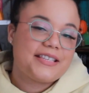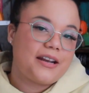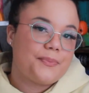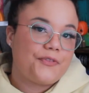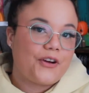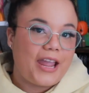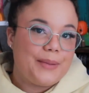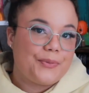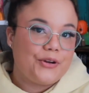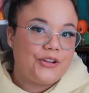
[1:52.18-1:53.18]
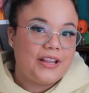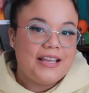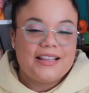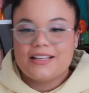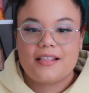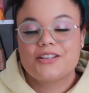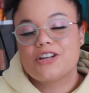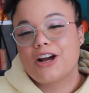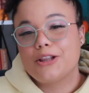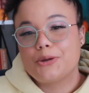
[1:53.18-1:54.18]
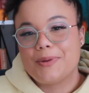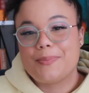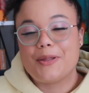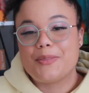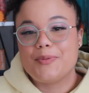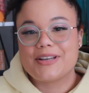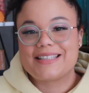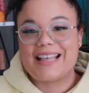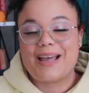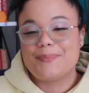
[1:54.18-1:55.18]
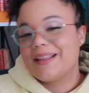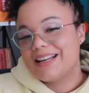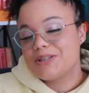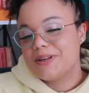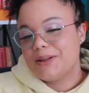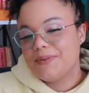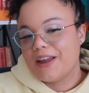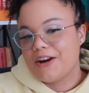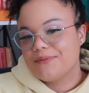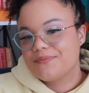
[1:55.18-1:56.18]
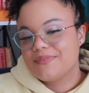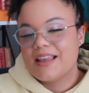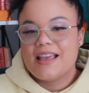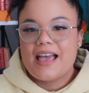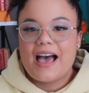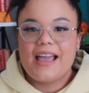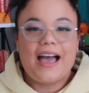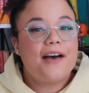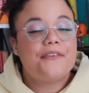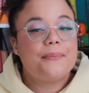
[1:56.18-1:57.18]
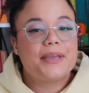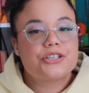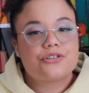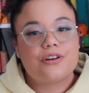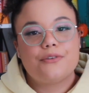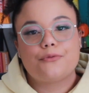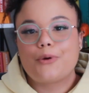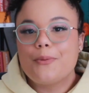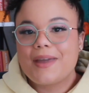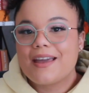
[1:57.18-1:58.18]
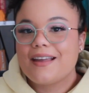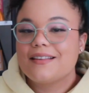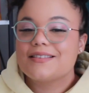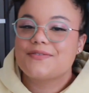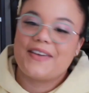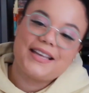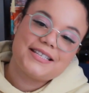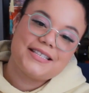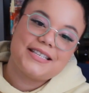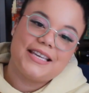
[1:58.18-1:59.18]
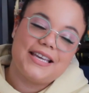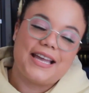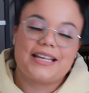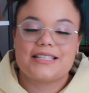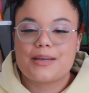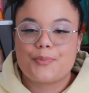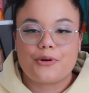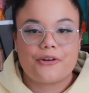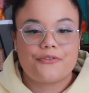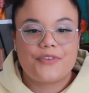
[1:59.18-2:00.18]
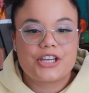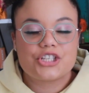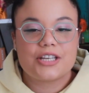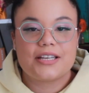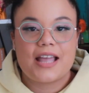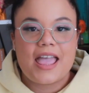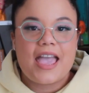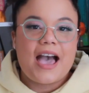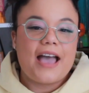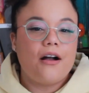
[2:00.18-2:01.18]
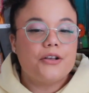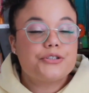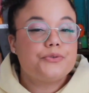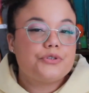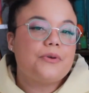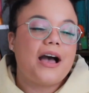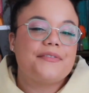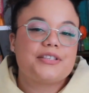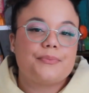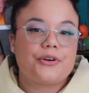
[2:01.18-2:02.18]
setup for April, let's talk a little bit about the books that I'm planning to include there. I have a mixture of romance, fantasy, and contemporary fiction. I also do have some